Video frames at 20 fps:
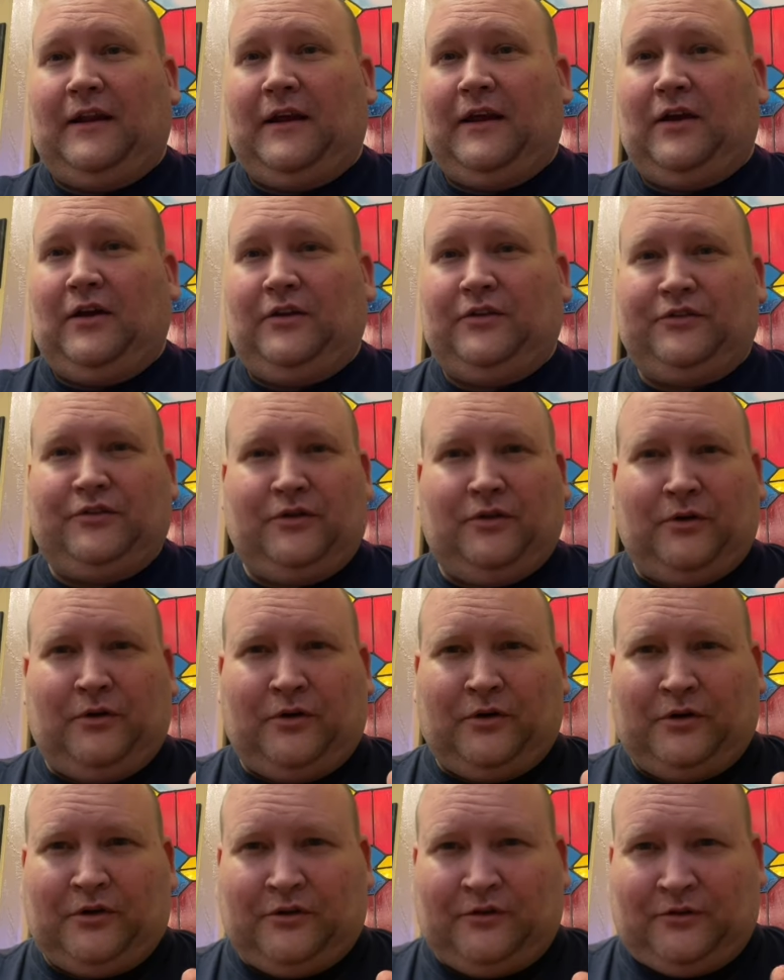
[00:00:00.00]
I also
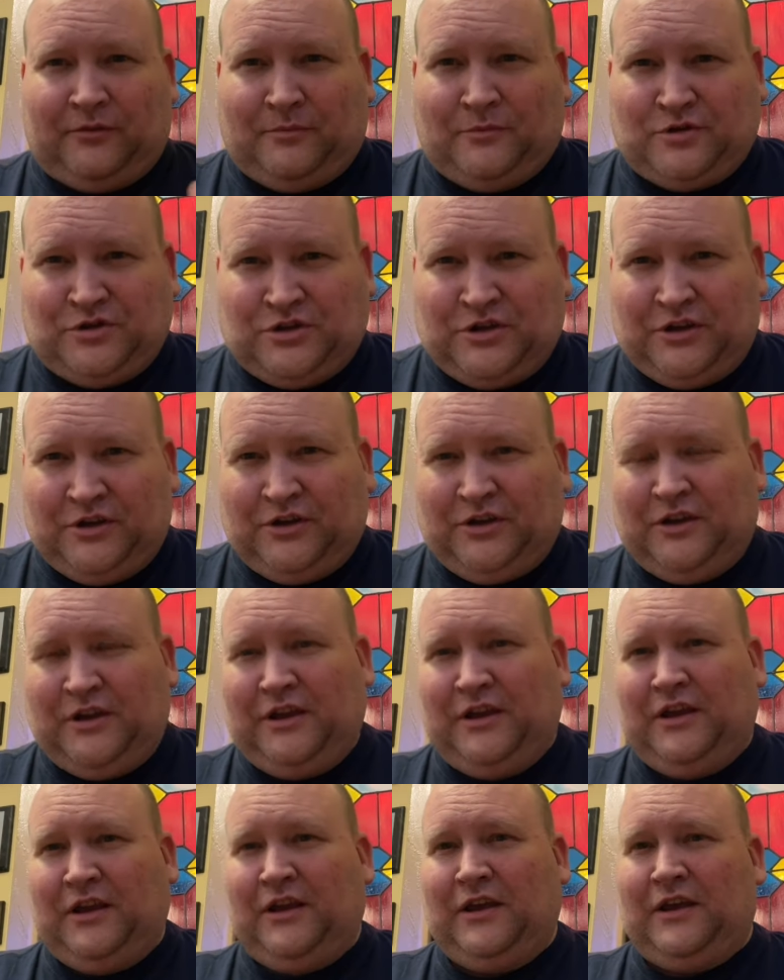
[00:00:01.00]
ordered some
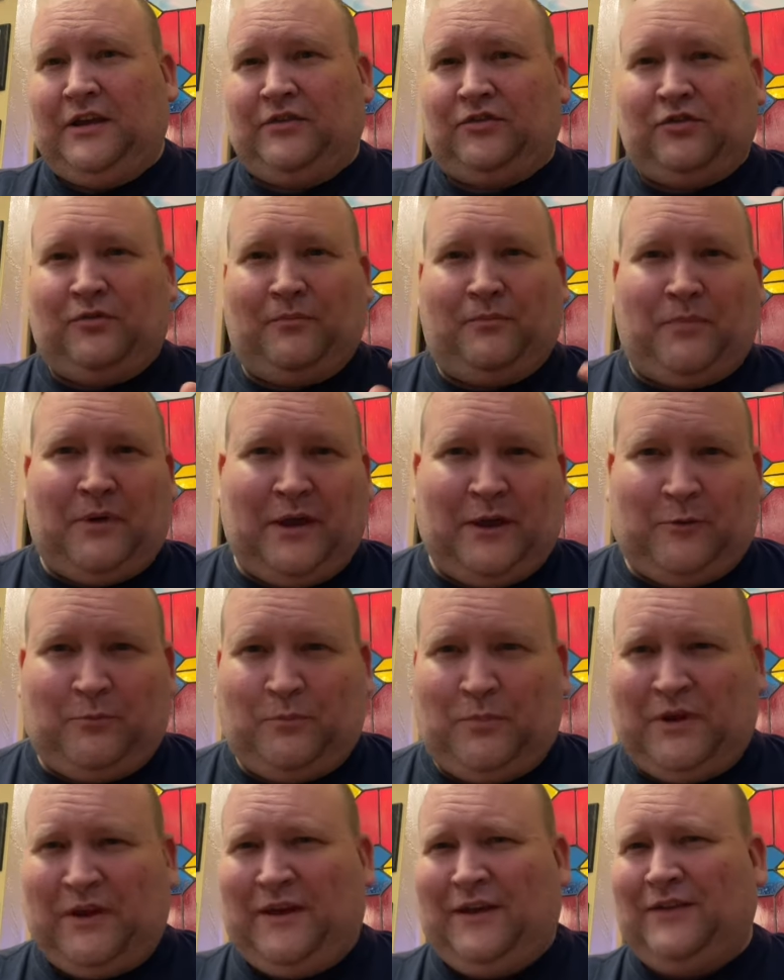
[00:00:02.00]
chili and some baked
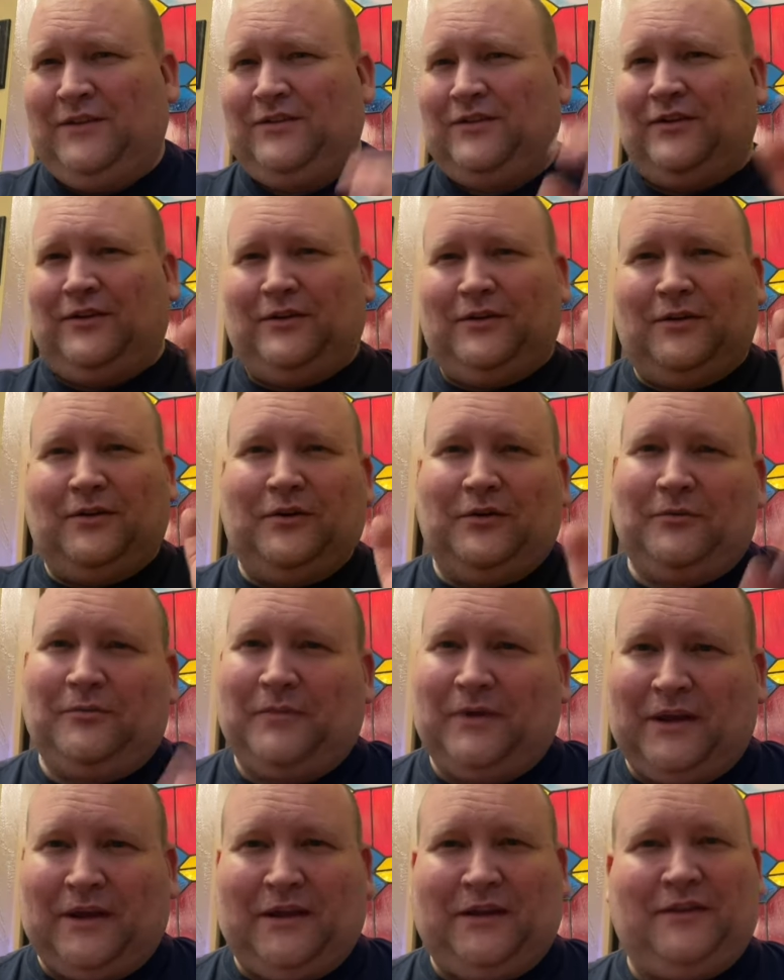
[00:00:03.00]
beans, and oh
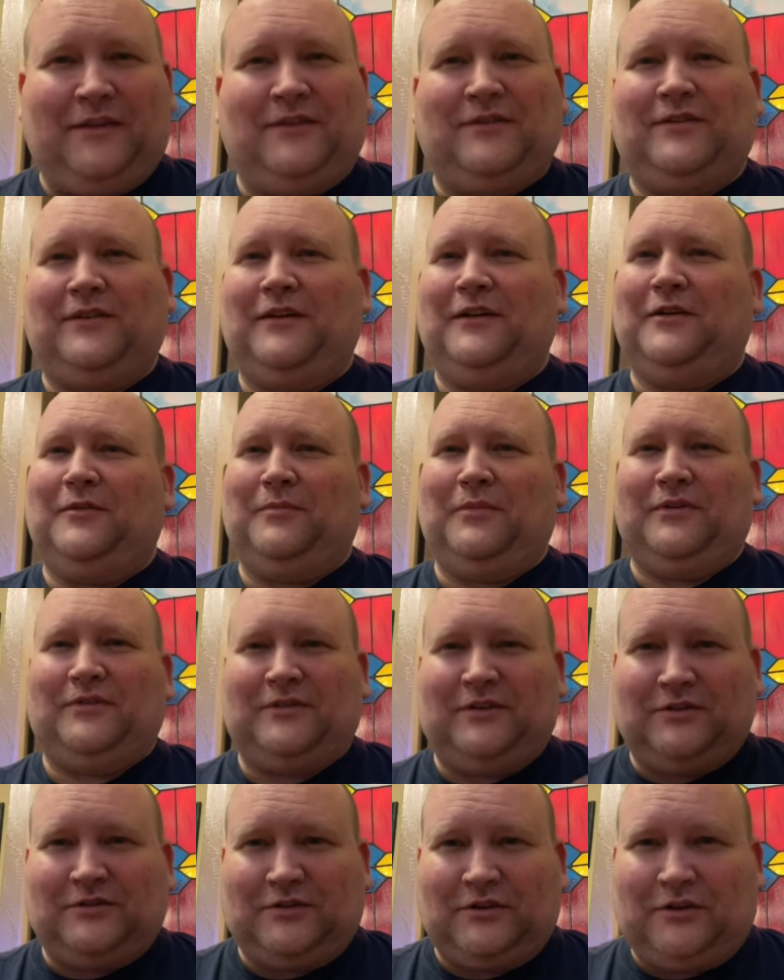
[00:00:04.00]
man, it's gonna be
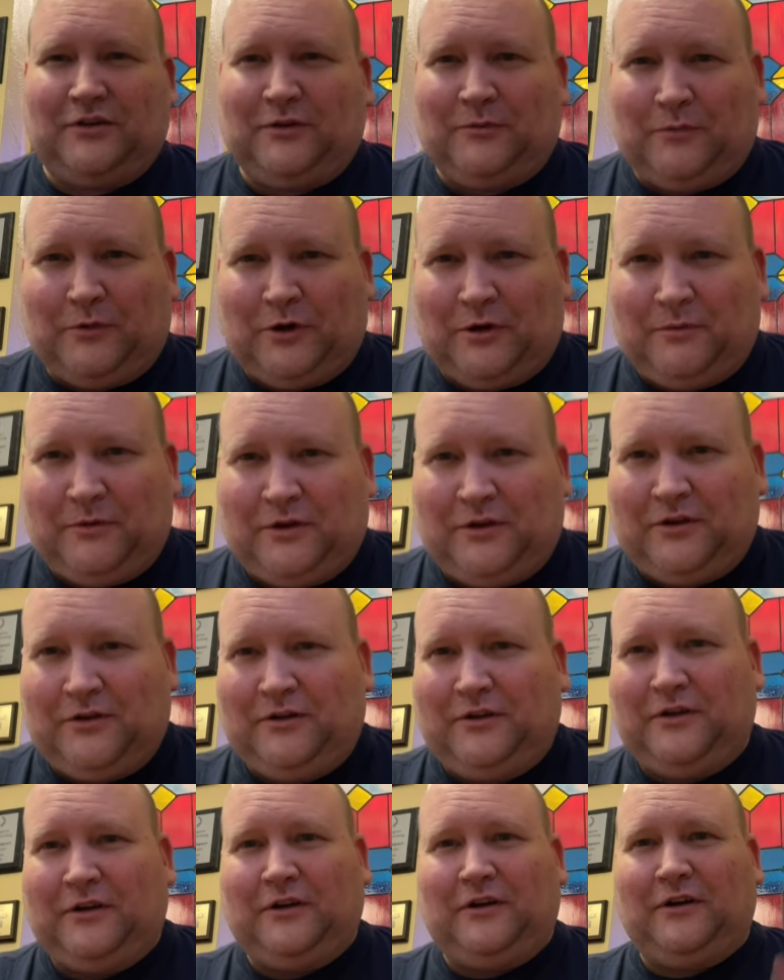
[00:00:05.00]
such a good barbecue dinner.